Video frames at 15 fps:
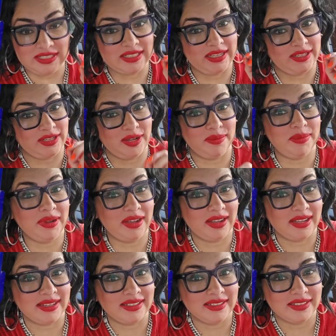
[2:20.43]
He's like, come
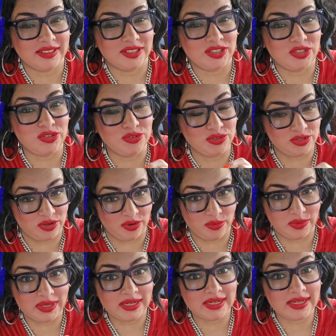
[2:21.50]
on. You know
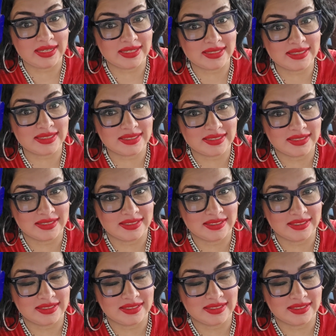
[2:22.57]
what it is.